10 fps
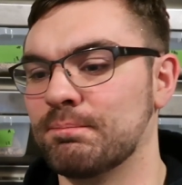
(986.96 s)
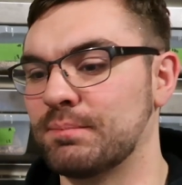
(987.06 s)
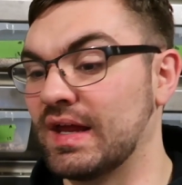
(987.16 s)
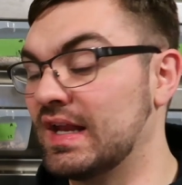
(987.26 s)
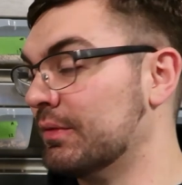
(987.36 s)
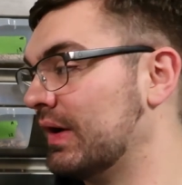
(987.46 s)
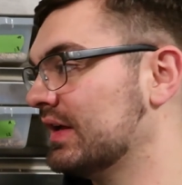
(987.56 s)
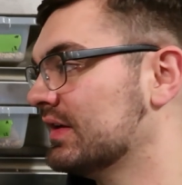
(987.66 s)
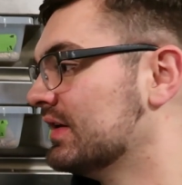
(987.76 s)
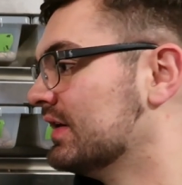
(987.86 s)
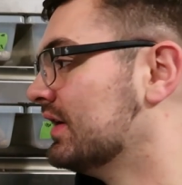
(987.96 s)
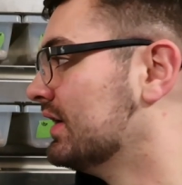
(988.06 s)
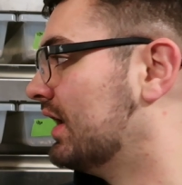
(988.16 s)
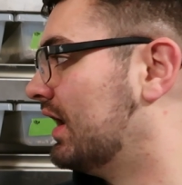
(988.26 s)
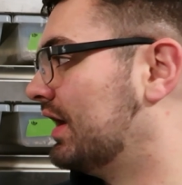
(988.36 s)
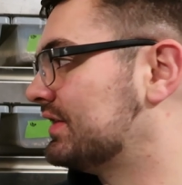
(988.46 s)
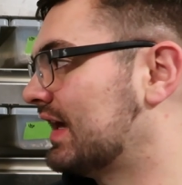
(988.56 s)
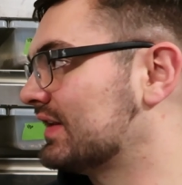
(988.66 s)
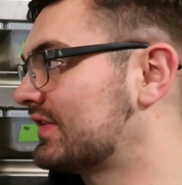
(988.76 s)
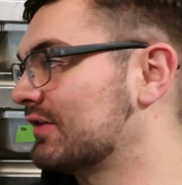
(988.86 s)
But anyway,
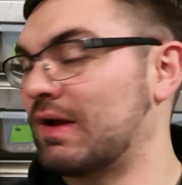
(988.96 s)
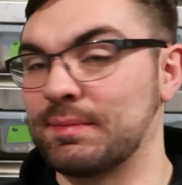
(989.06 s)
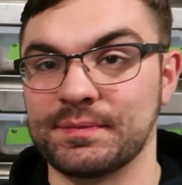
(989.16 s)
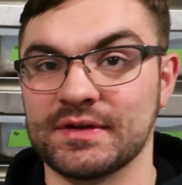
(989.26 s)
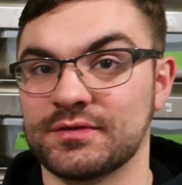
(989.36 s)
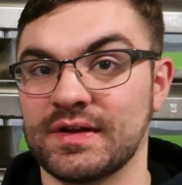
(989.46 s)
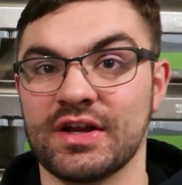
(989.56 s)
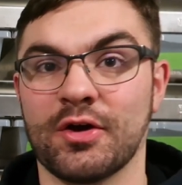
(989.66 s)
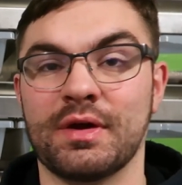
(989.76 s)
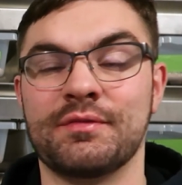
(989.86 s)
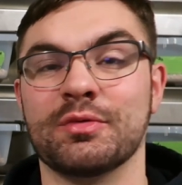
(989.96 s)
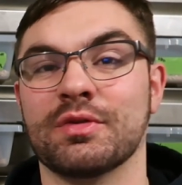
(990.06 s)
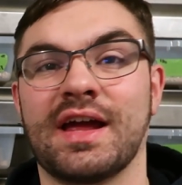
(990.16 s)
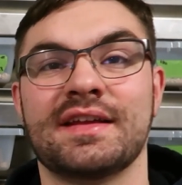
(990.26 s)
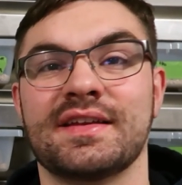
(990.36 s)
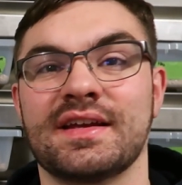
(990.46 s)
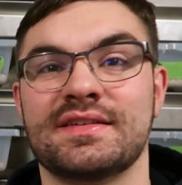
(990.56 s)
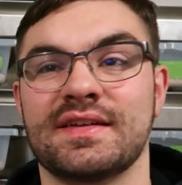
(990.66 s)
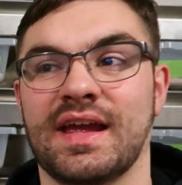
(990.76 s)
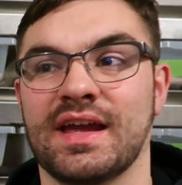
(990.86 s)
that's going to wrap up this video. If you liked
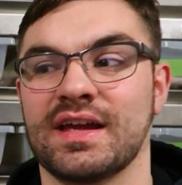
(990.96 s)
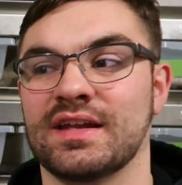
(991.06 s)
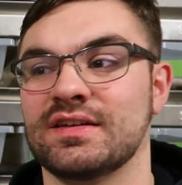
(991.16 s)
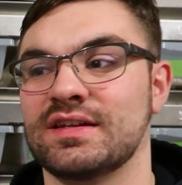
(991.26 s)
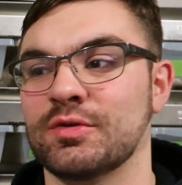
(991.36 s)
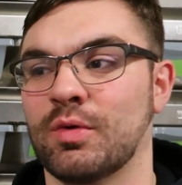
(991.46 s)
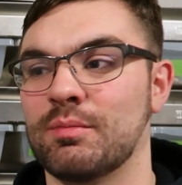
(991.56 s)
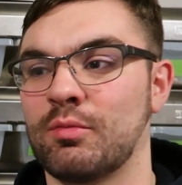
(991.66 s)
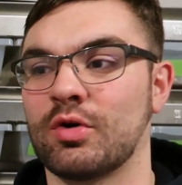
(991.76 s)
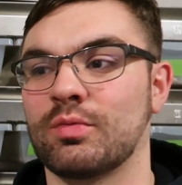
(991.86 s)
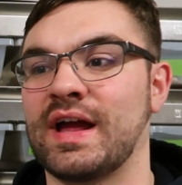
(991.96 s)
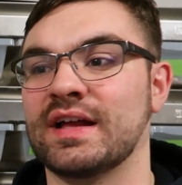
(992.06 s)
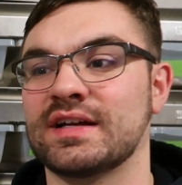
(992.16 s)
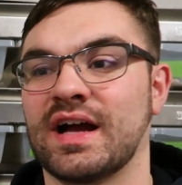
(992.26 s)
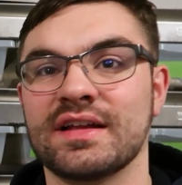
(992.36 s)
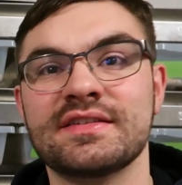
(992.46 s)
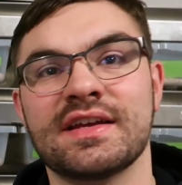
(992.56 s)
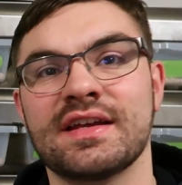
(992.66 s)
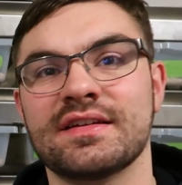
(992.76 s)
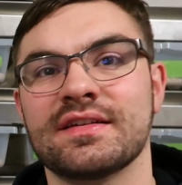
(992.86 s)
it and you want more rat
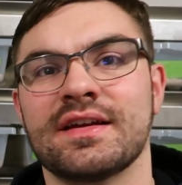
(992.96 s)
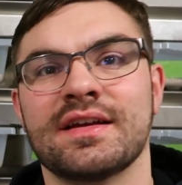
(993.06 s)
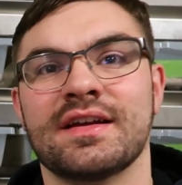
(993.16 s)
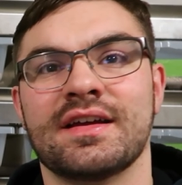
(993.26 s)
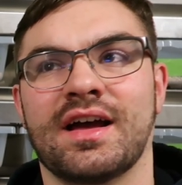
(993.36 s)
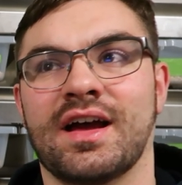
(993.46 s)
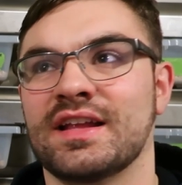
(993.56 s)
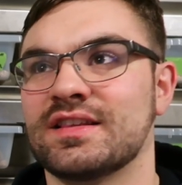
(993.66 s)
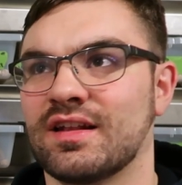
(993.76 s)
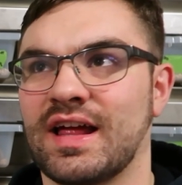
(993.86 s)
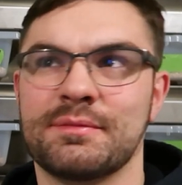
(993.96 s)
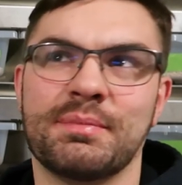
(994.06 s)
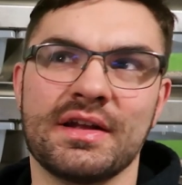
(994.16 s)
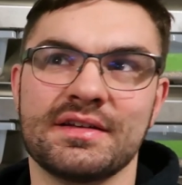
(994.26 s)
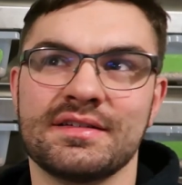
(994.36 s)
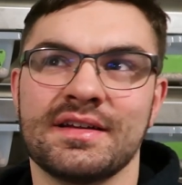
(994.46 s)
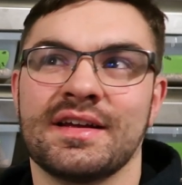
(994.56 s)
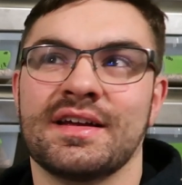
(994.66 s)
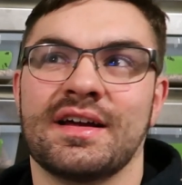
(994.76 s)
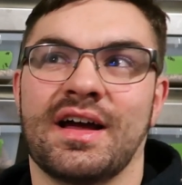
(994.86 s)
content, hit the like button.
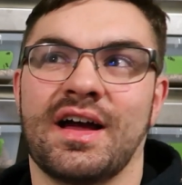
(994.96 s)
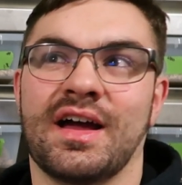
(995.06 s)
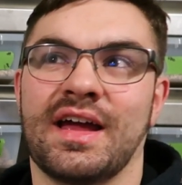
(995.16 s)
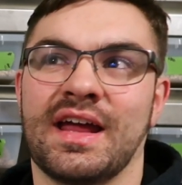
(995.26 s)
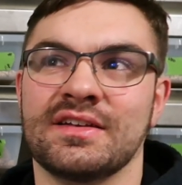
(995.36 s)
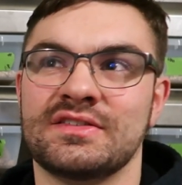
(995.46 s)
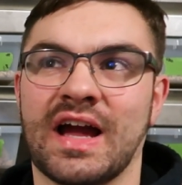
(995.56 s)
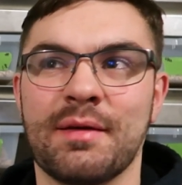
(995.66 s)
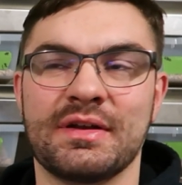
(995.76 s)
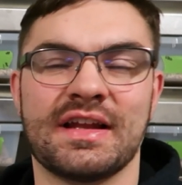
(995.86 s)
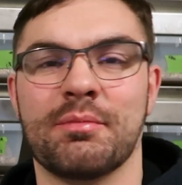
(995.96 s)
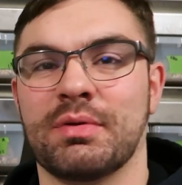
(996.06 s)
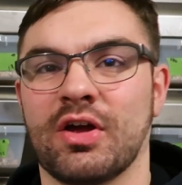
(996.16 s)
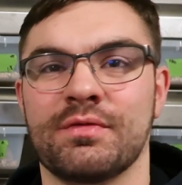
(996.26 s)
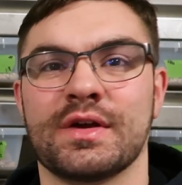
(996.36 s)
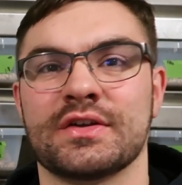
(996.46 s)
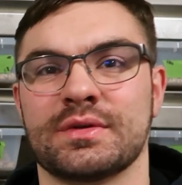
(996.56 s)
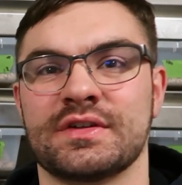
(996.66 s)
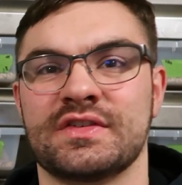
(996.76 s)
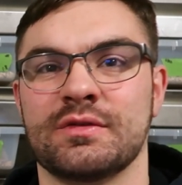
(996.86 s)
And comment down below if you guys
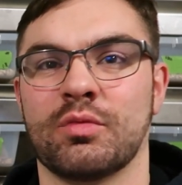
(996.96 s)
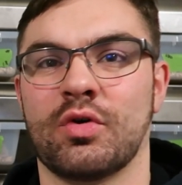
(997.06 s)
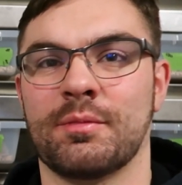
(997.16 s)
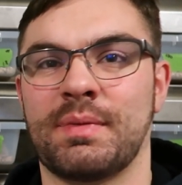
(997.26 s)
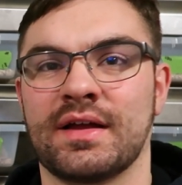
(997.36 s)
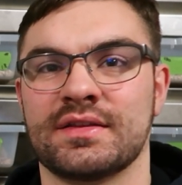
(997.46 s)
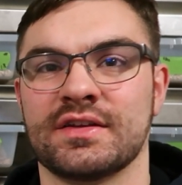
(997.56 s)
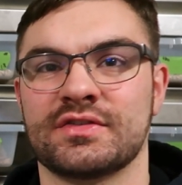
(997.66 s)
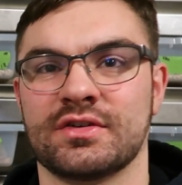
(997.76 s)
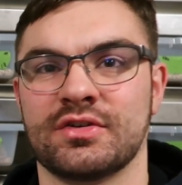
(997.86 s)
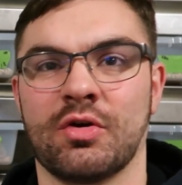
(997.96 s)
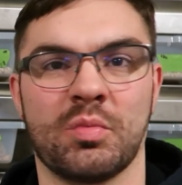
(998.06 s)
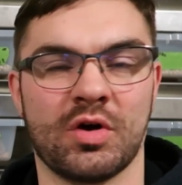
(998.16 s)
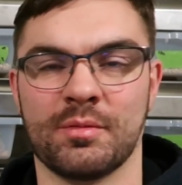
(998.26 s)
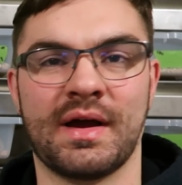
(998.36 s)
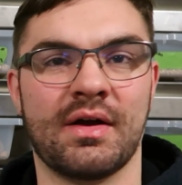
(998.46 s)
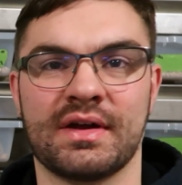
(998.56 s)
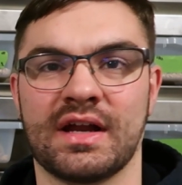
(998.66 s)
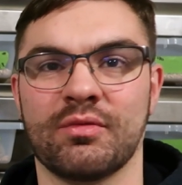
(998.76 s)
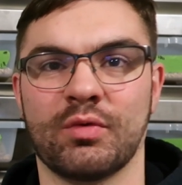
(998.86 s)
want to see more about this or know more
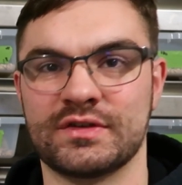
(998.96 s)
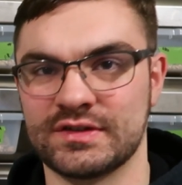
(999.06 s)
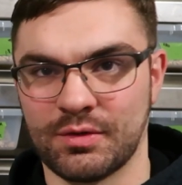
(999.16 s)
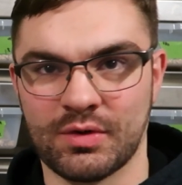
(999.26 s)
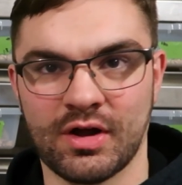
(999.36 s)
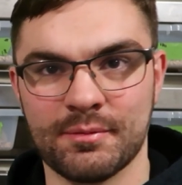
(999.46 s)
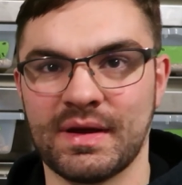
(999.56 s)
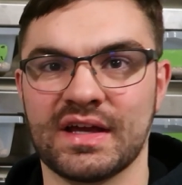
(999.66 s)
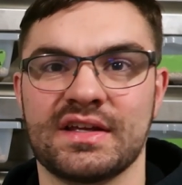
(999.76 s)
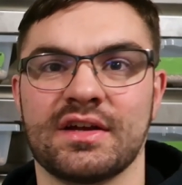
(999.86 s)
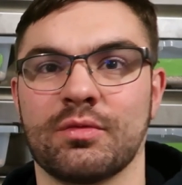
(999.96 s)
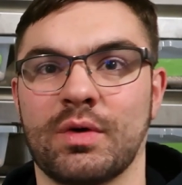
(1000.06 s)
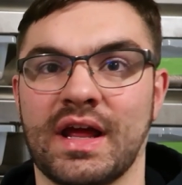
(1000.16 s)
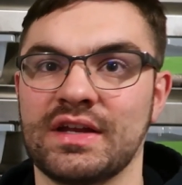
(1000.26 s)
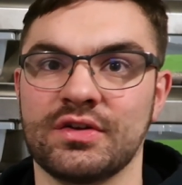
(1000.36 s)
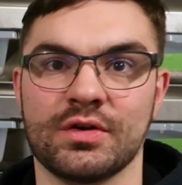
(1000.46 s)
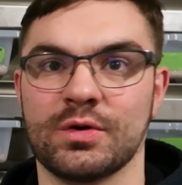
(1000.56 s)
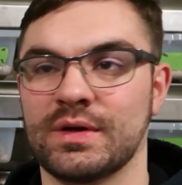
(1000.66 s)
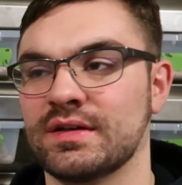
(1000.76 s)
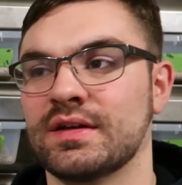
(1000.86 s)
about kind of what's going on back here and what I
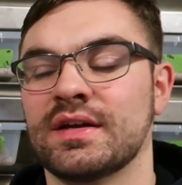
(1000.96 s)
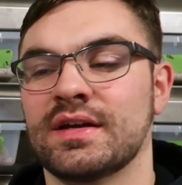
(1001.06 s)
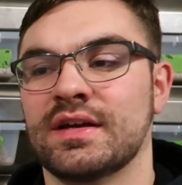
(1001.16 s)
do and